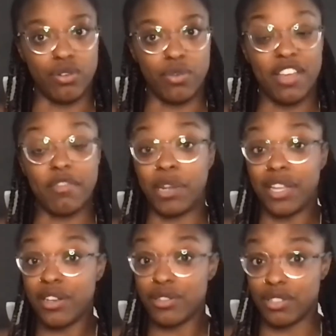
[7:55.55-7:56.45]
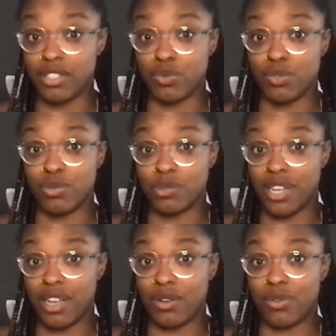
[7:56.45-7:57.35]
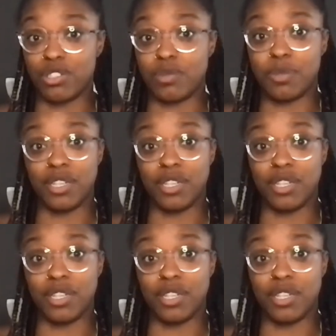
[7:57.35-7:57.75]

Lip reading: We have players in these rooms now who are speaking